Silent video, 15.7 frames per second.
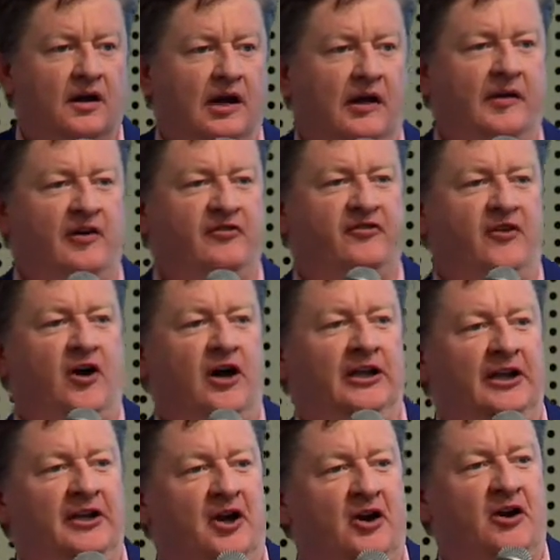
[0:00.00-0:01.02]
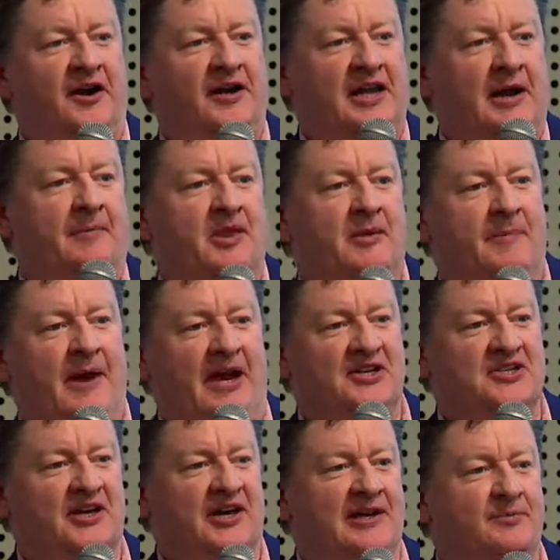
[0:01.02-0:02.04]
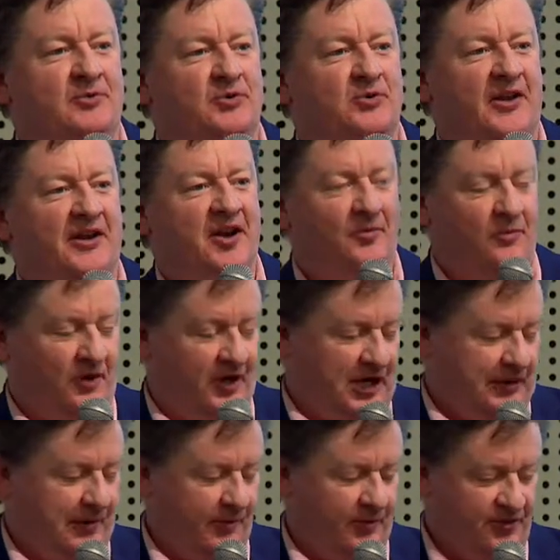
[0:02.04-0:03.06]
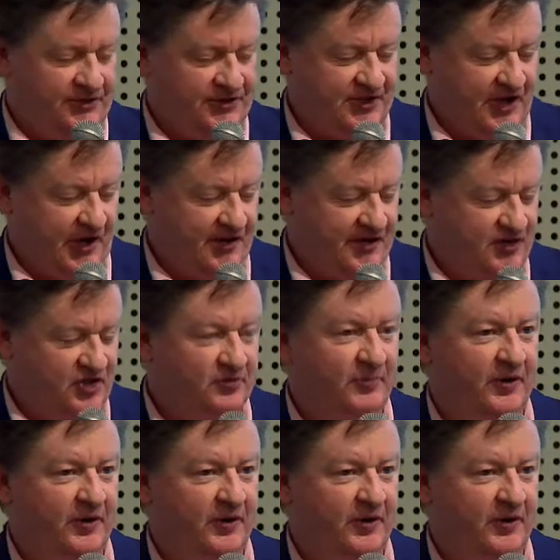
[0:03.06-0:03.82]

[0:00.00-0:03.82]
And then finally, hiding up at the back table, they don't want to come up on stage,